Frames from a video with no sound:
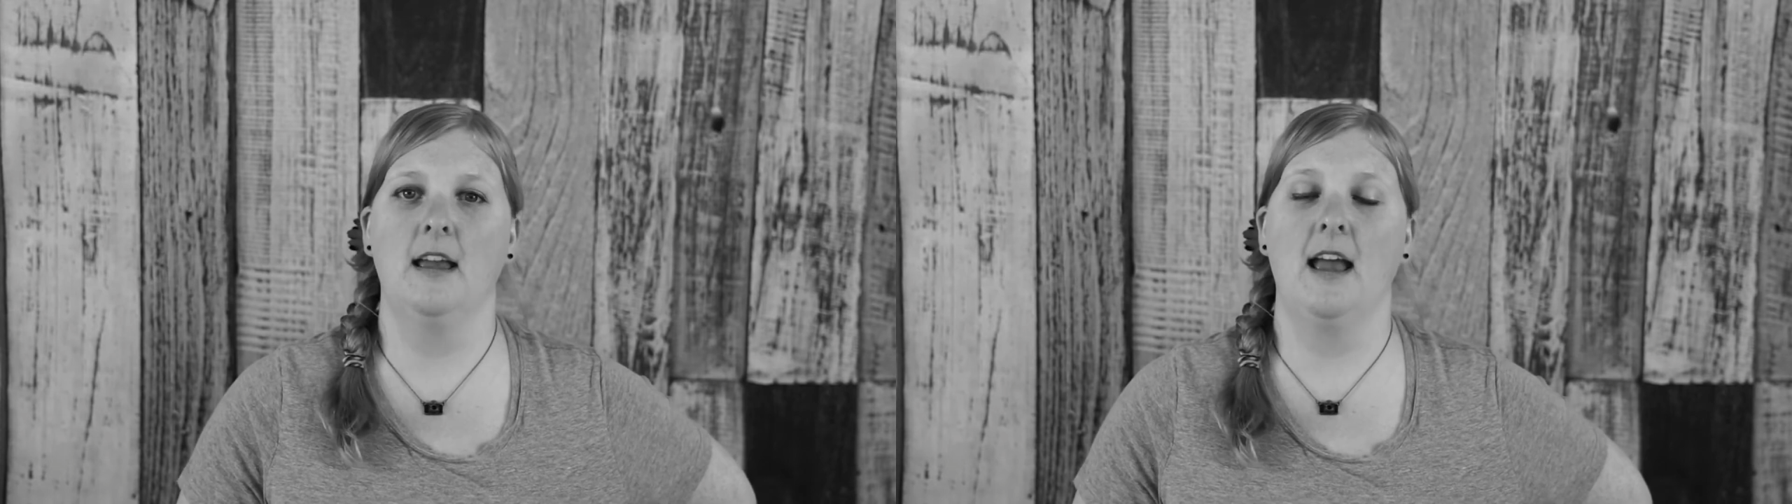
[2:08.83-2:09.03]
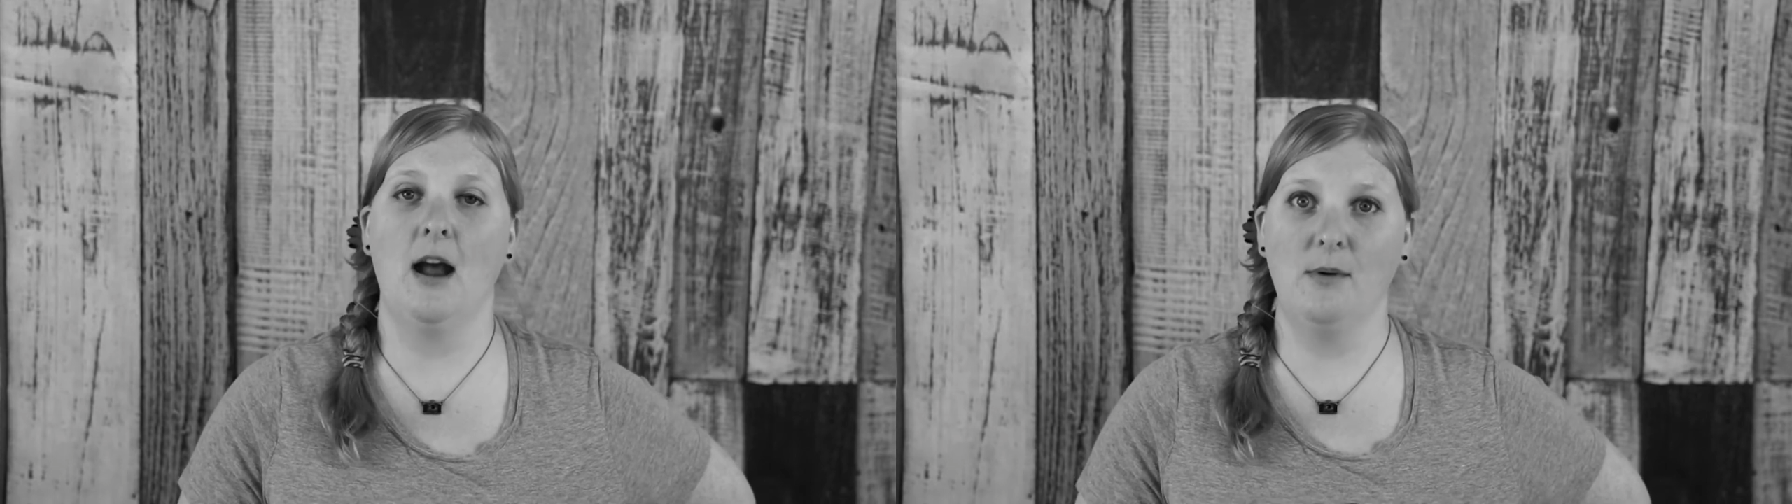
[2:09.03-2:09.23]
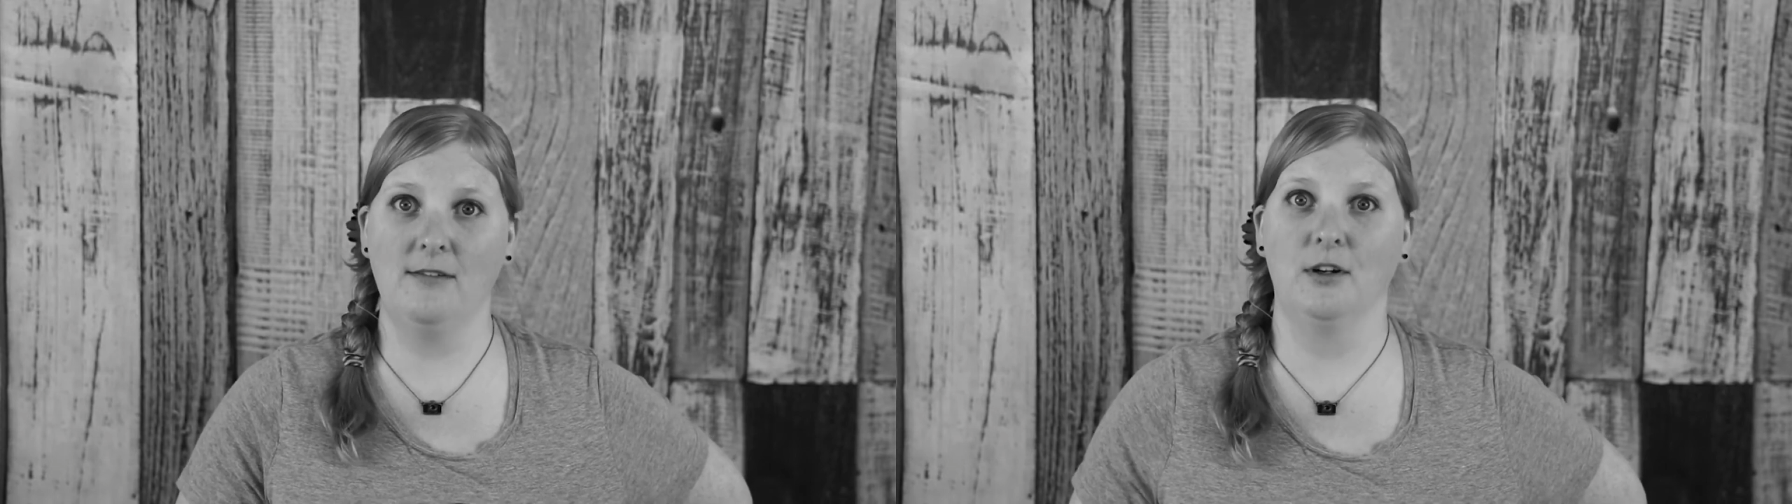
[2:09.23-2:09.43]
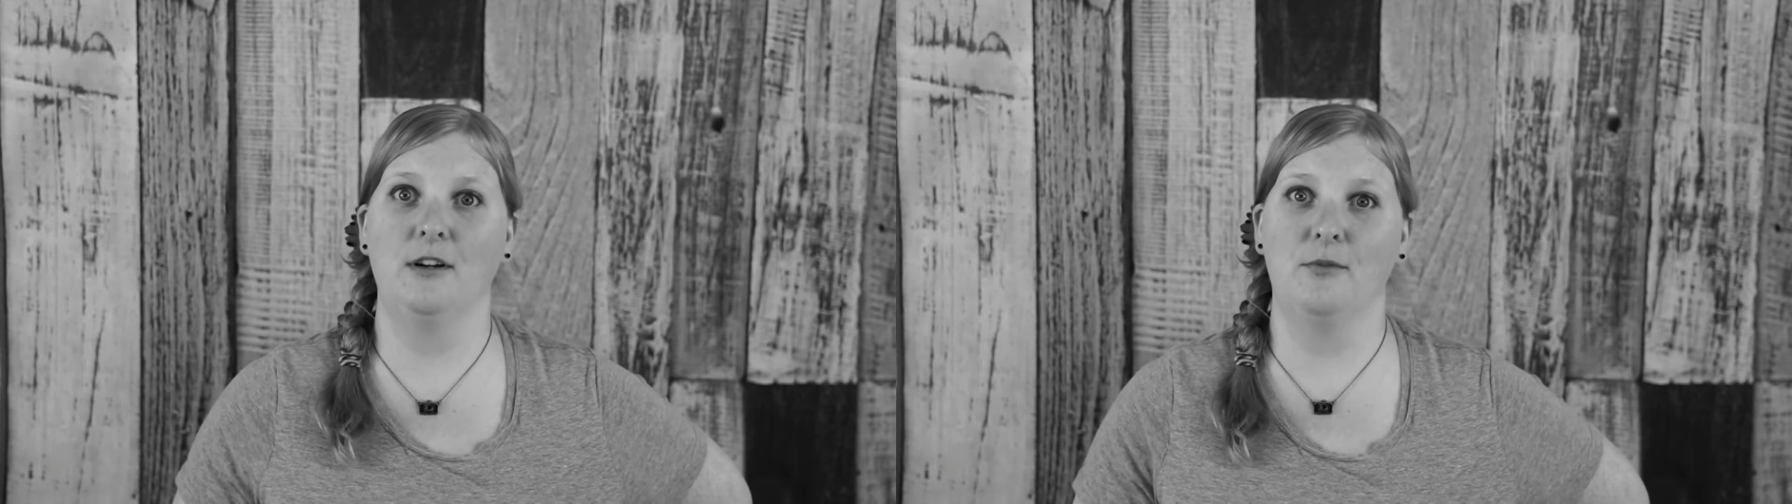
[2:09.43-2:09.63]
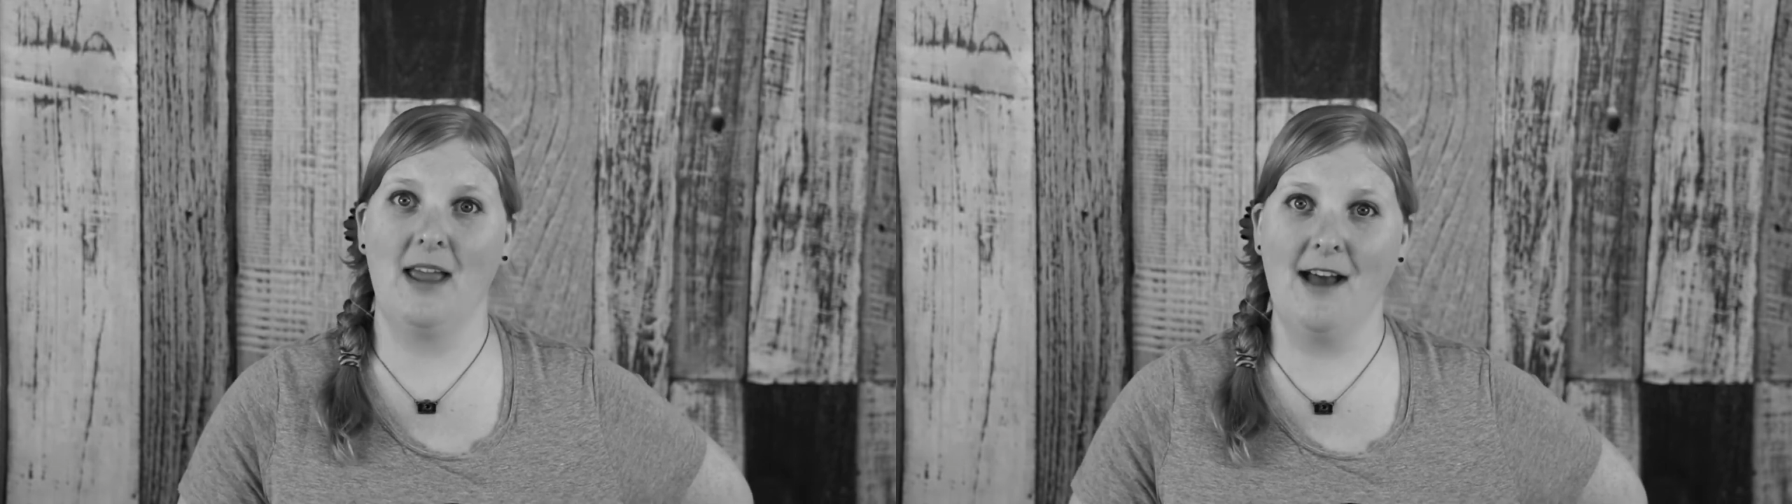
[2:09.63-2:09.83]
However,
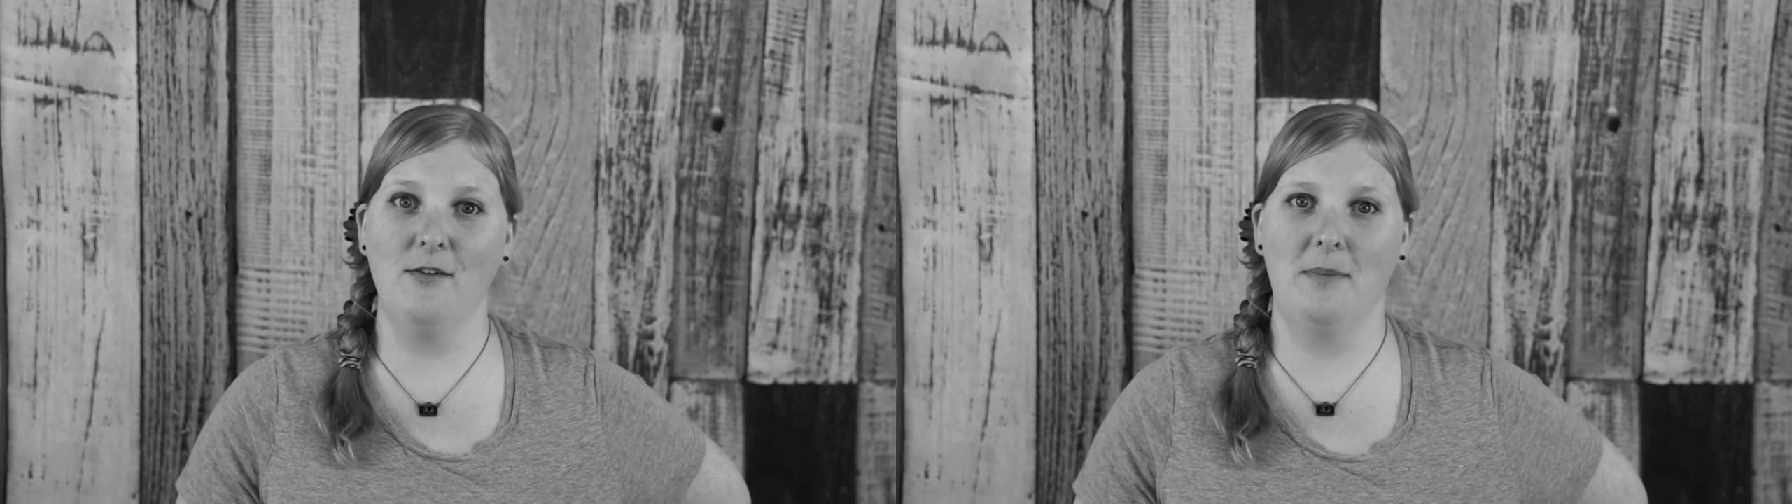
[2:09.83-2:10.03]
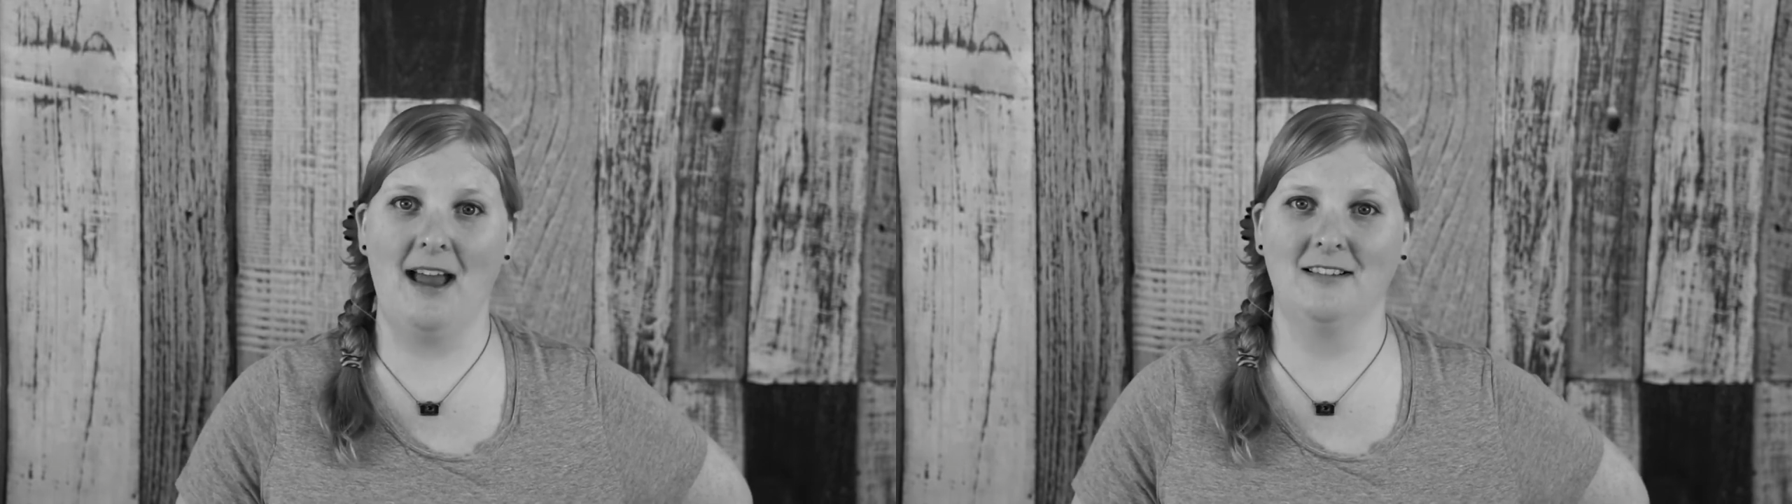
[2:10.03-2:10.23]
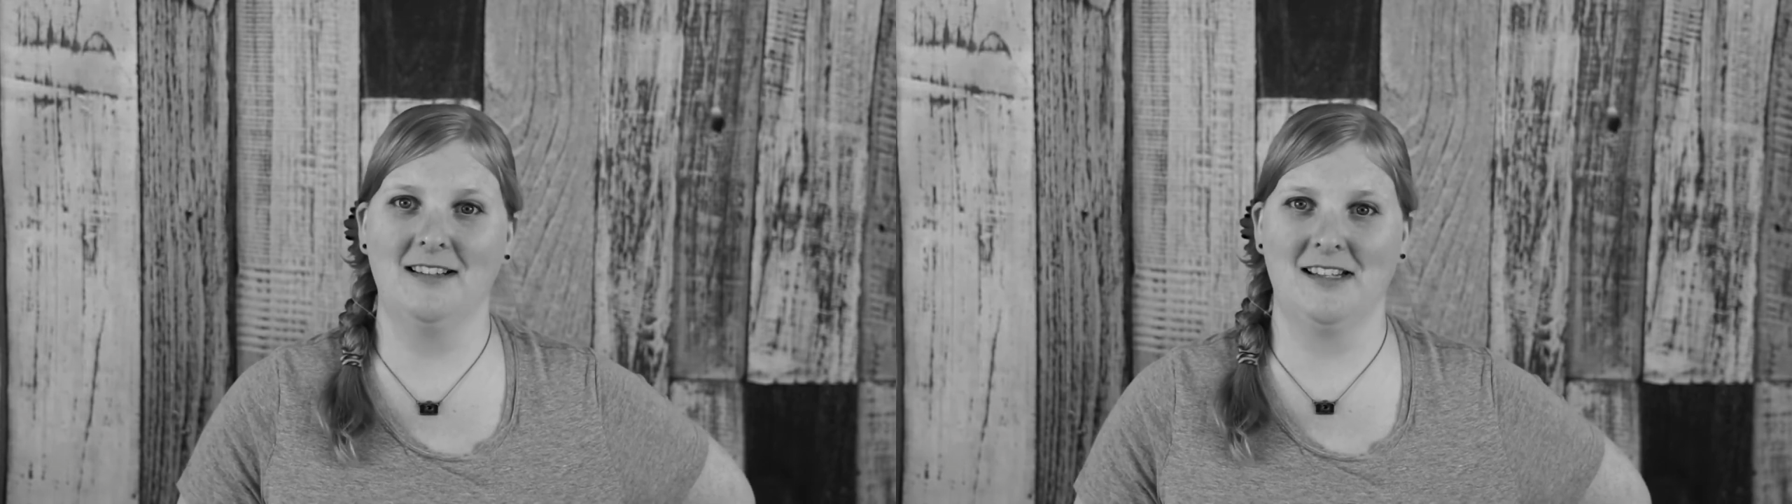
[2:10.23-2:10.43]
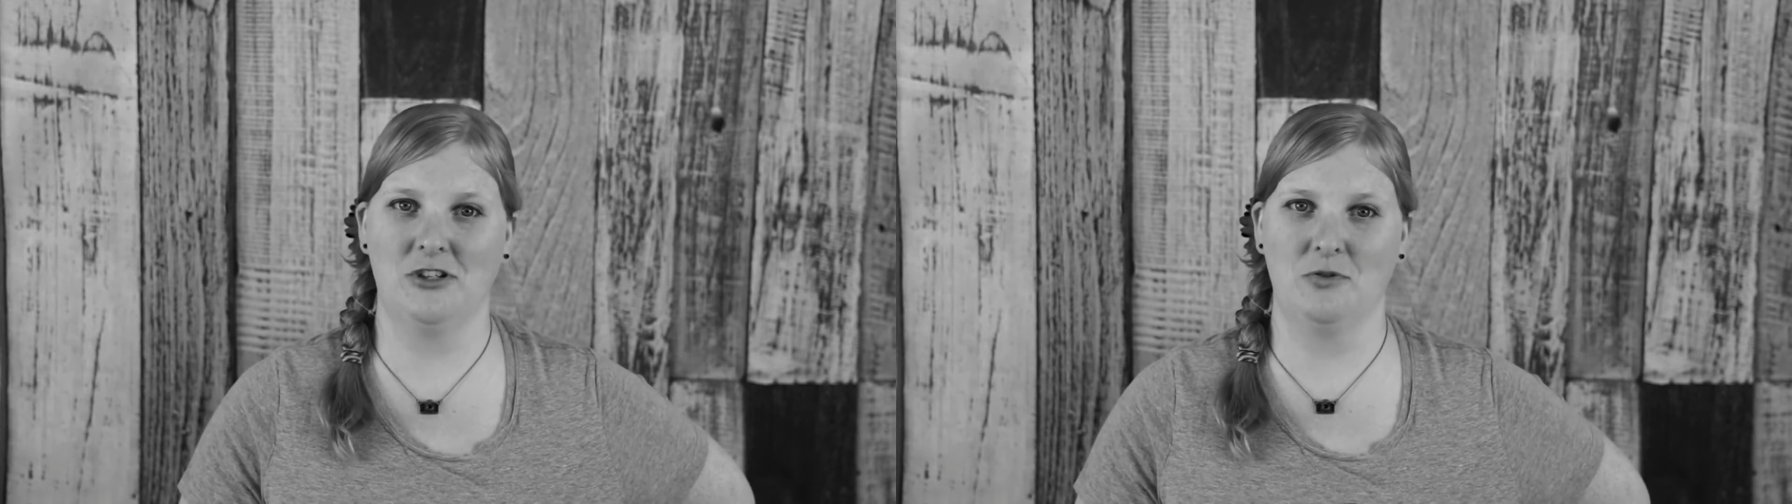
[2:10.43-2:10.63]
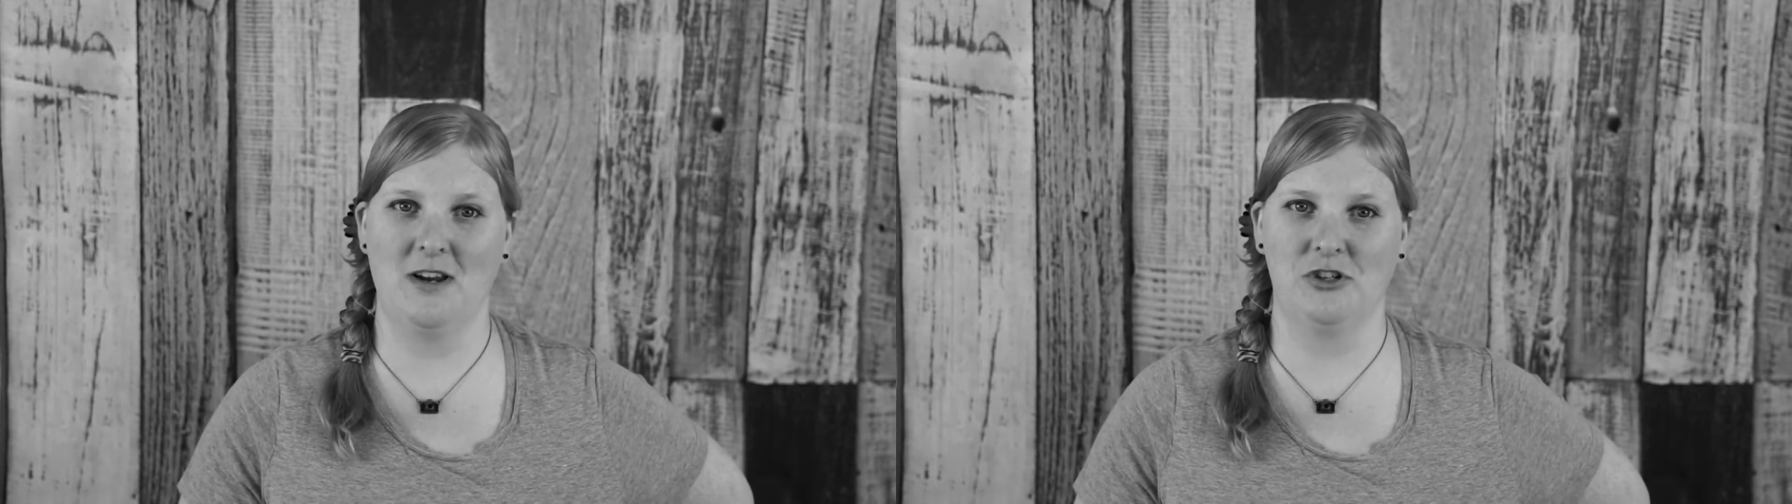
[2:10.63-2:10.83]
if we have a backlit
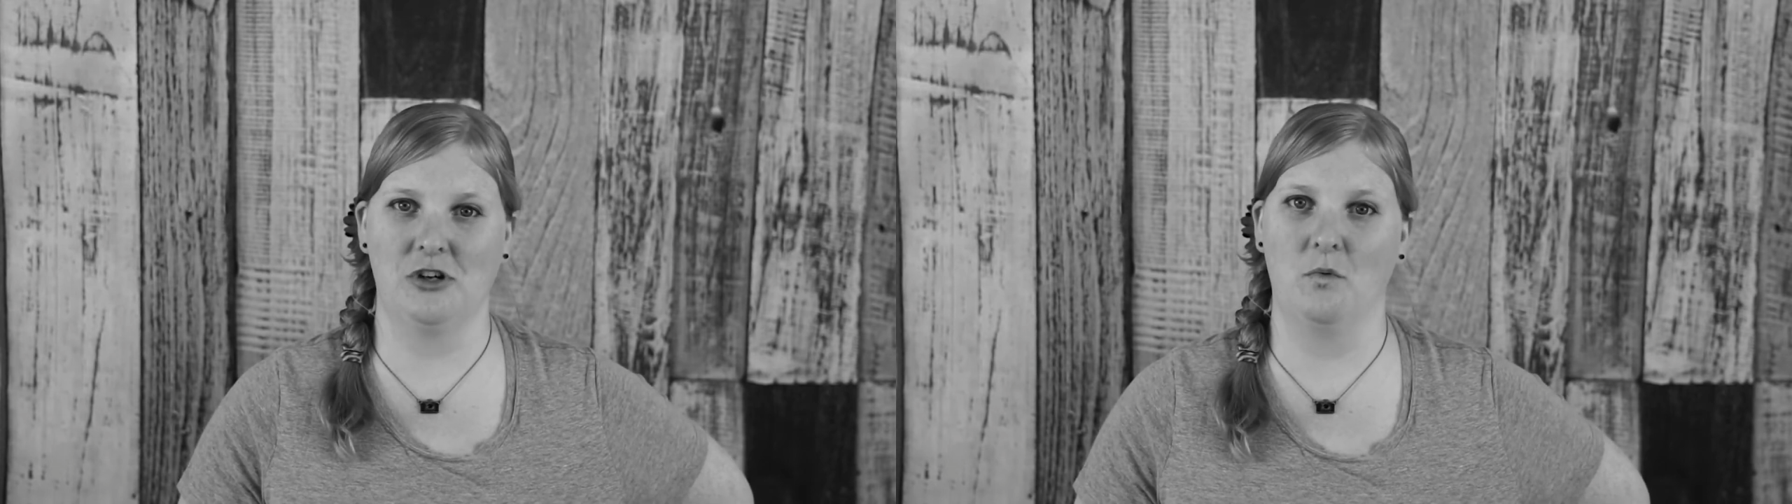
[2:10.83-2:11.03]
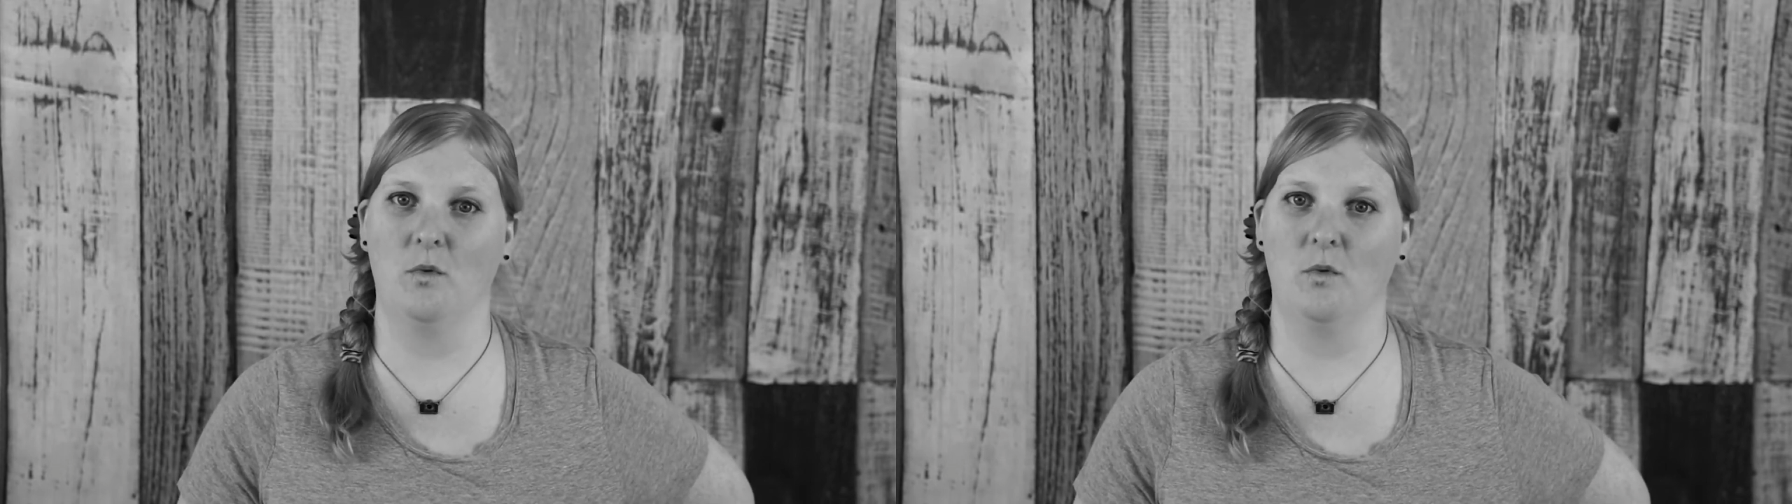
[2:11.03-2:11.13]
situation